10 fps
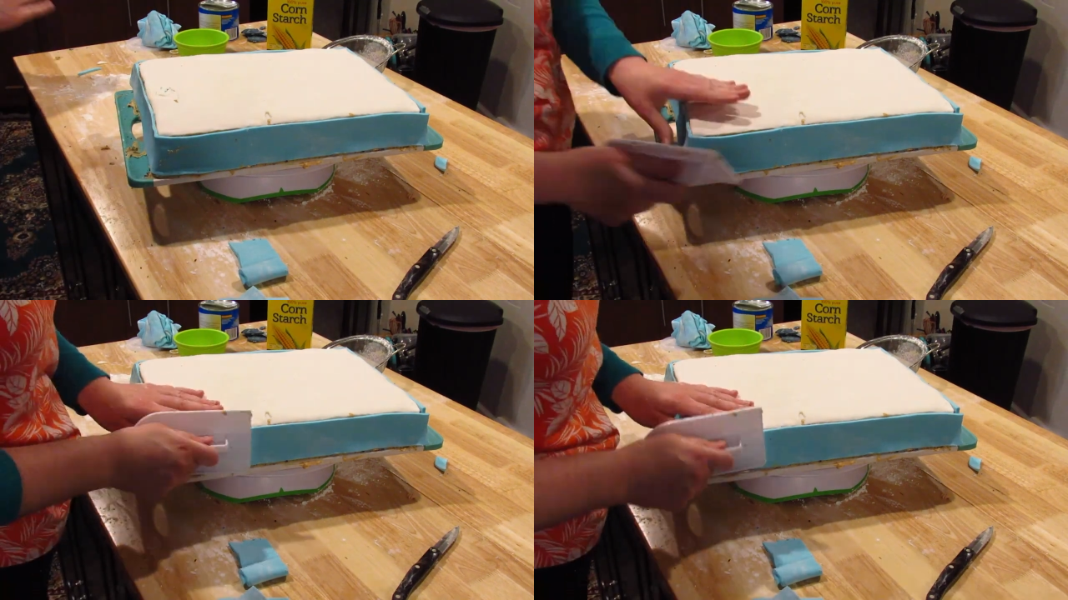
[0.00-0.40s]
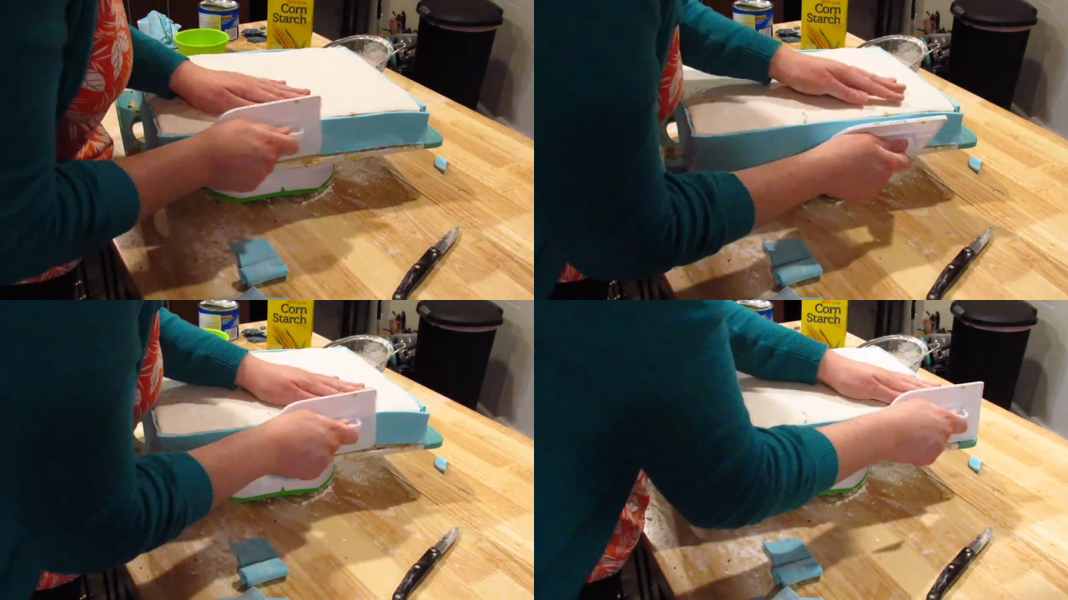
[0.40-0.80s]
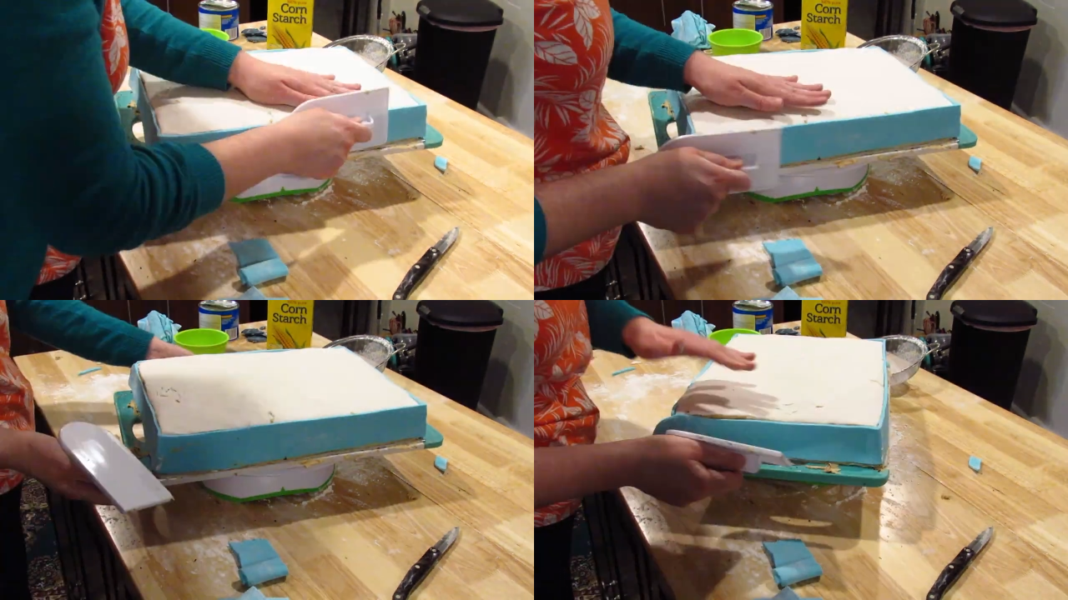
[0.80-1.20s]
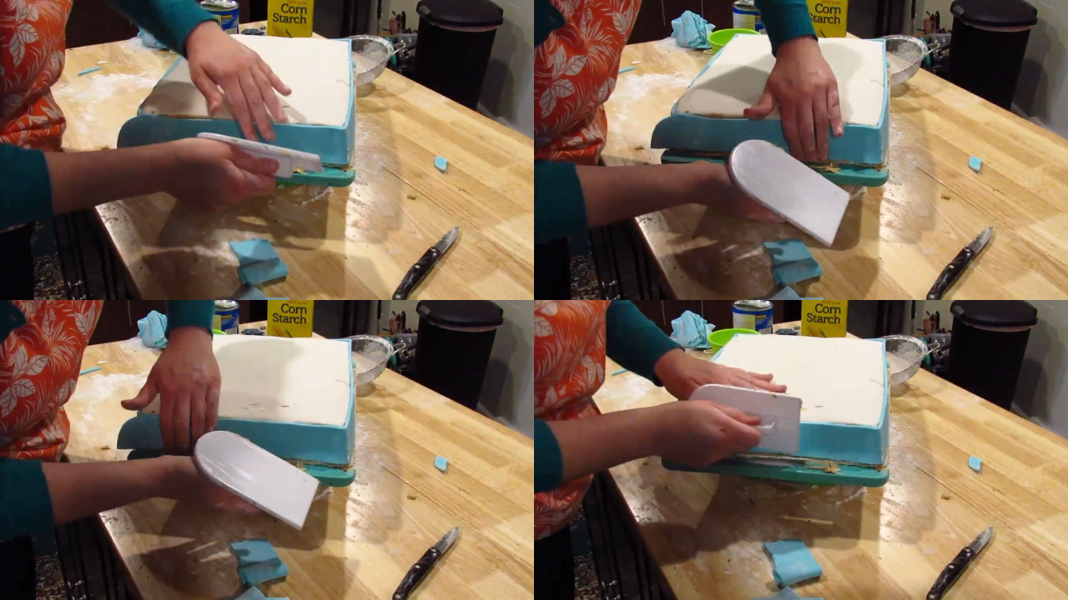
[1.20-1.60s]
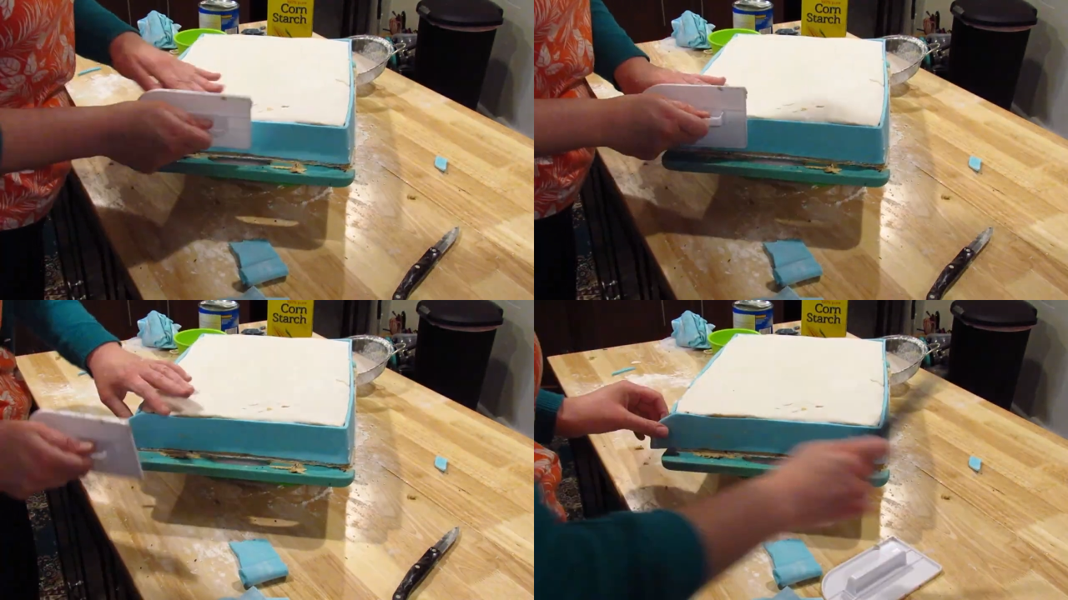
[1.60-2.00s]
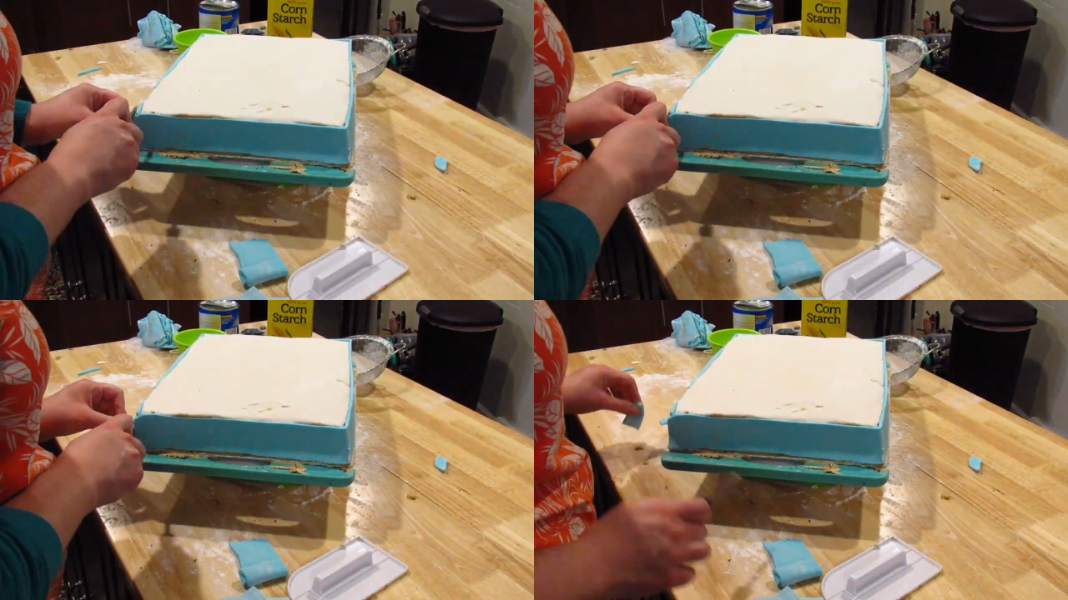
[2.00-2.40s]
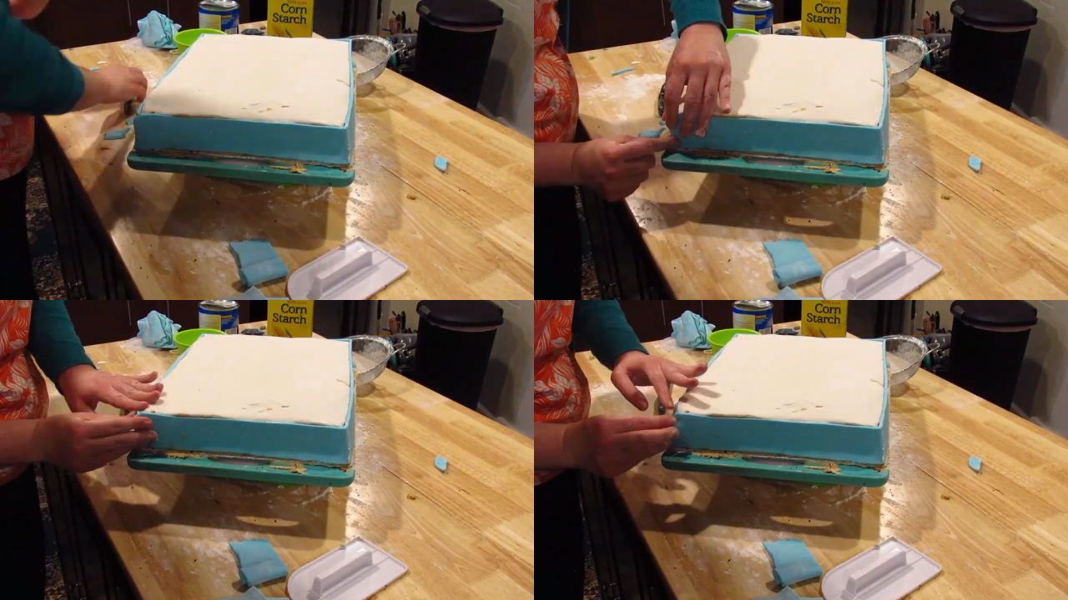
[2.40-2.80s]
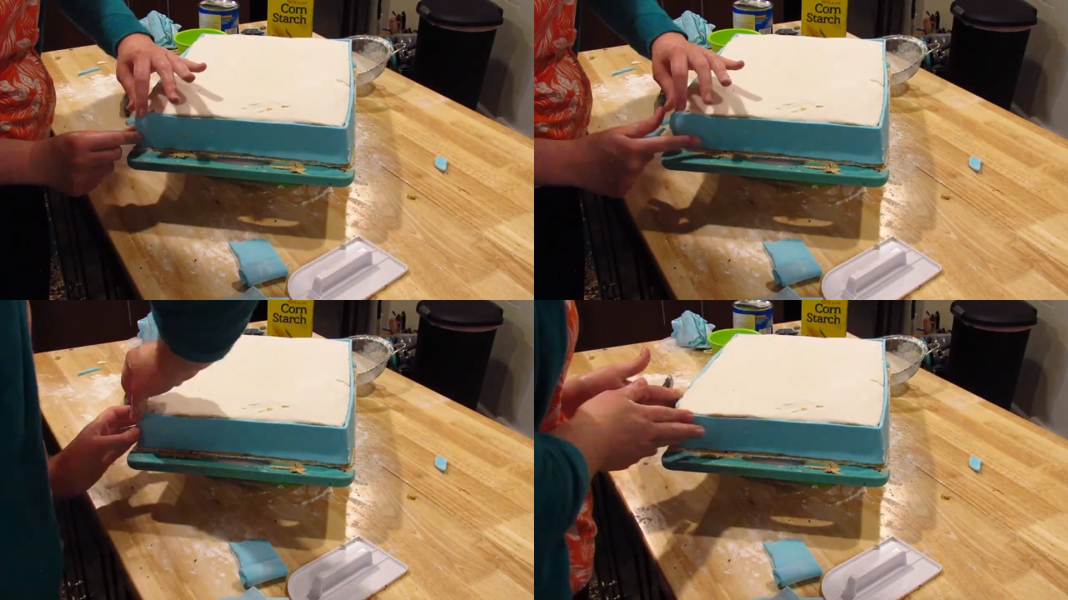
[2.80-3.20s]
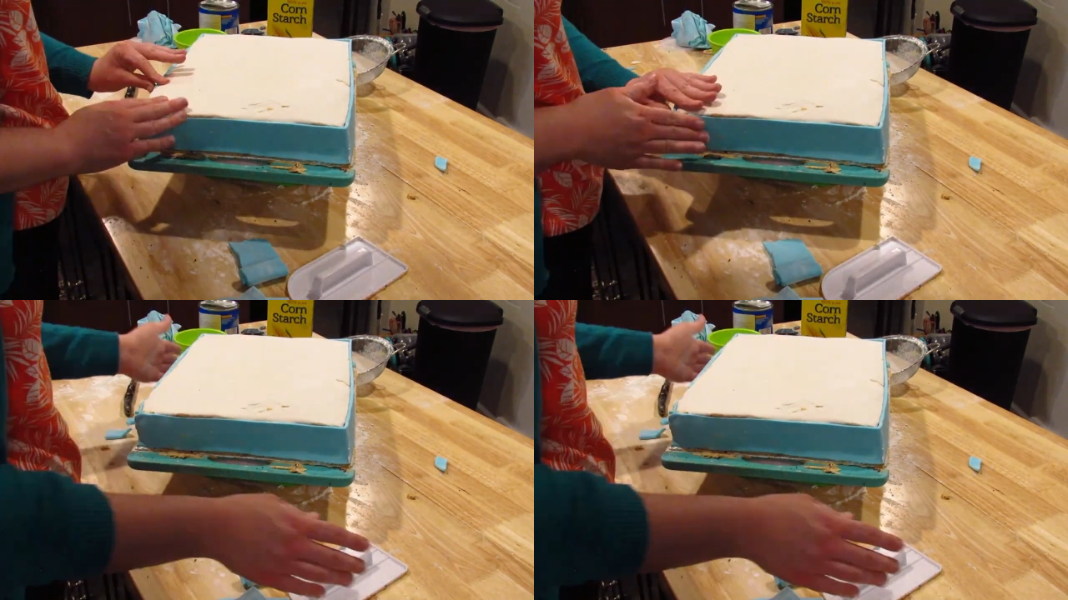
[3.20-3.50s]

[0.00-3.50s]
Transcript: (no speaker visible)